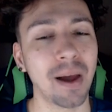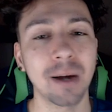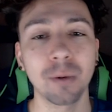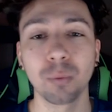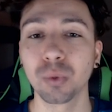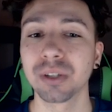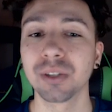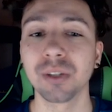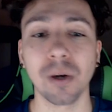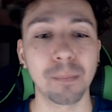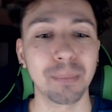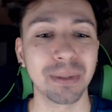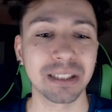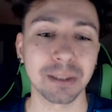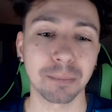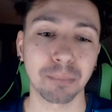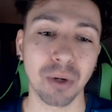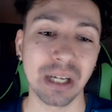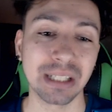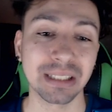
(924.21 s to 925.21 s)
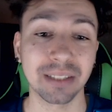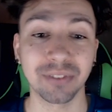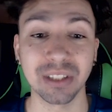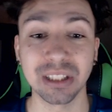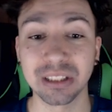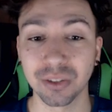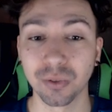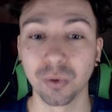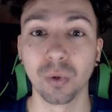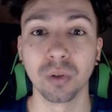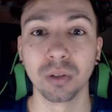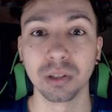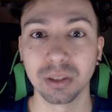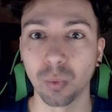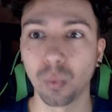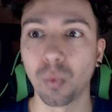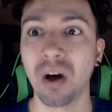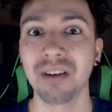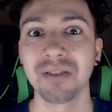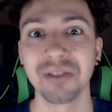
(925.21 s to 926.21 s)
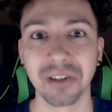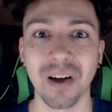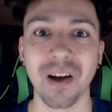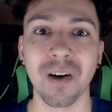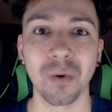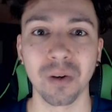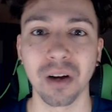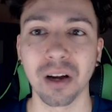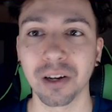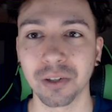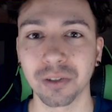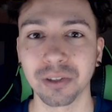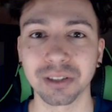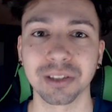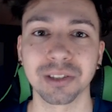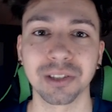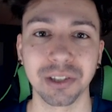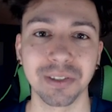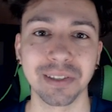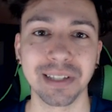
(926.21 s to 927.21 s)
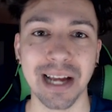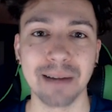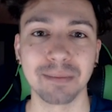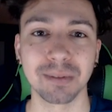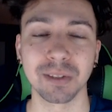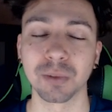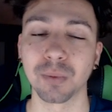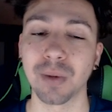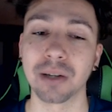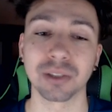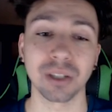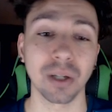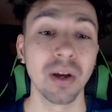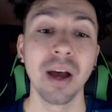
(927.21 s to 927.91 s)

but I would not be surprised if he scores one goal across the two games as well.